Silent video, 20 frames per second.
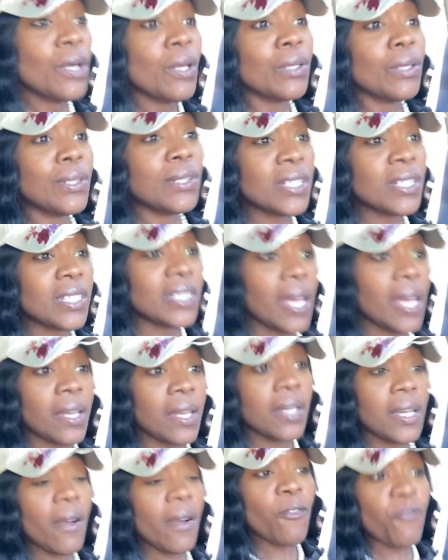looks
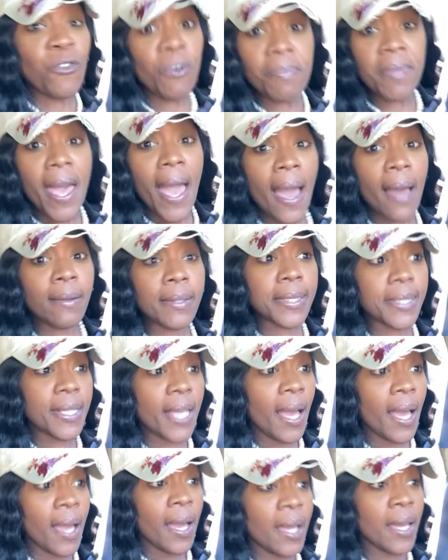like from the
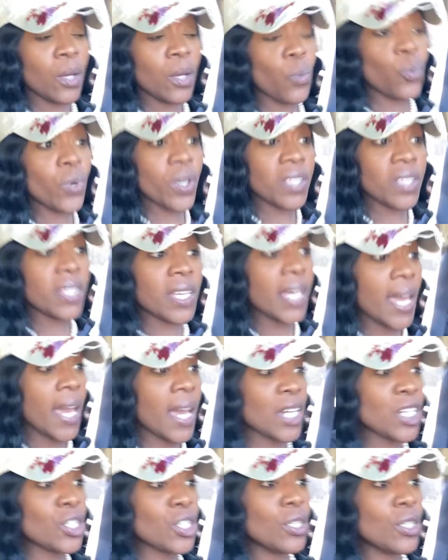outside and where they
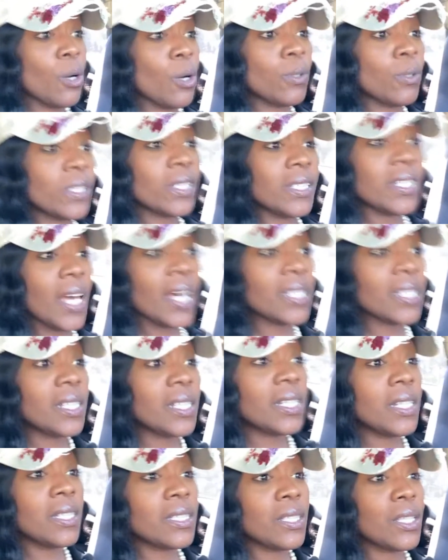actually hold the tax
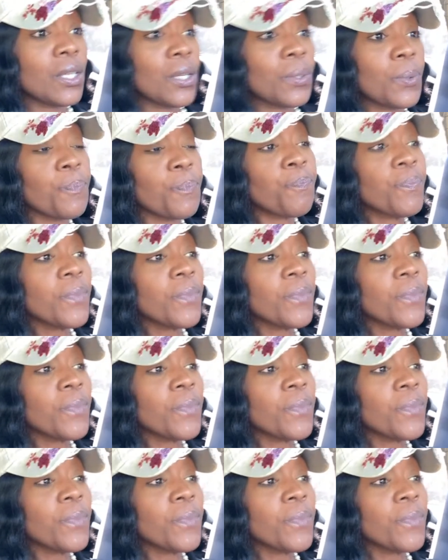lien sale.